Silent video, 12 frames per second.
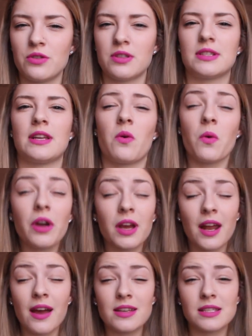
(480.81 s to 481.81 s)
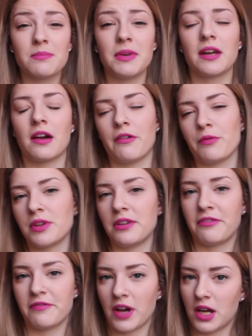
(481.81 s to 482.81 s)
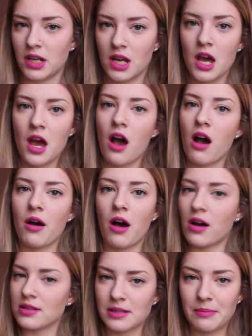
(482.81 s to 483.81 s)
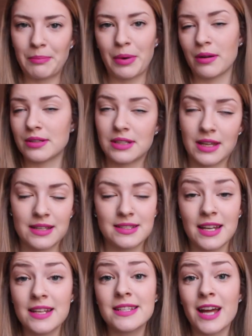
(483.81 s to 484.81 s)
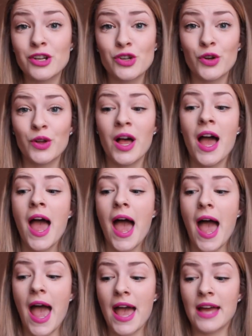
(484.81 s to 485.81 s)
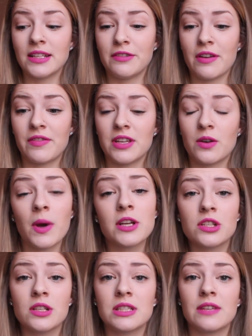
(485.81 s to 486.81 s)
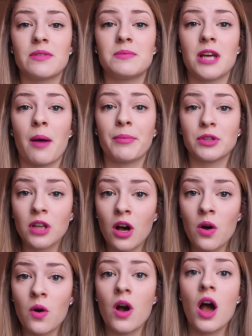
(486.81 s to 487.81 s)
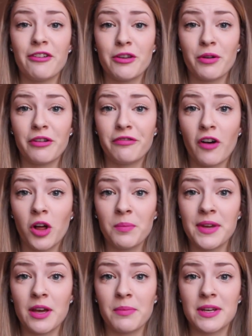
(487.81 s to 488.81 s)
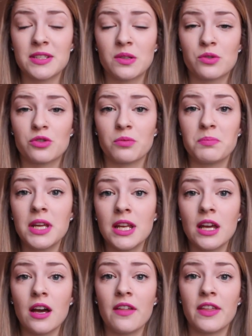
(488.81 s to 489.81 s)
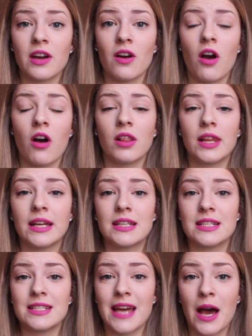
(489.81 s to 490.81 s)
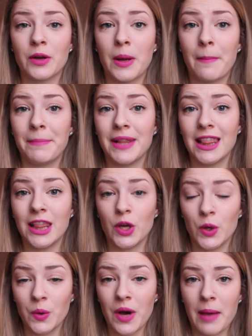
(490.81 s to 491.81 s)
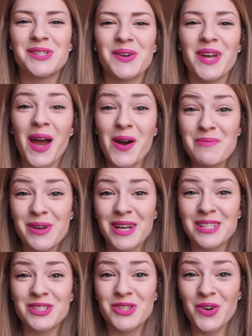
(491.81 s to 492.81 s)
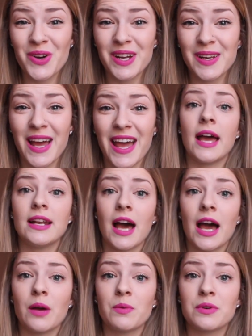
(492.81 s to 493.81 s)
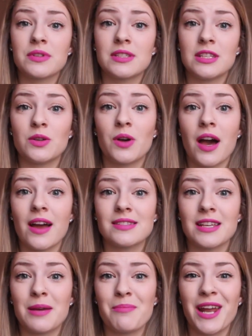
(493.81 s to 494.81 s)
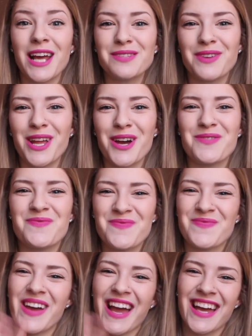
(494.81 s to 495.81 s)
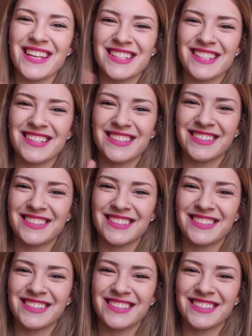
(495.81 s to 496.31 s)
you to stay organized and make a really fun, awesome personalized study schedule. And if you have any questions, leave them down below. If you want to follow me on my social media, they are all linked down below. So yeah, I hope you guys enjoyed, and I will see you guys in my next video. Bye guys.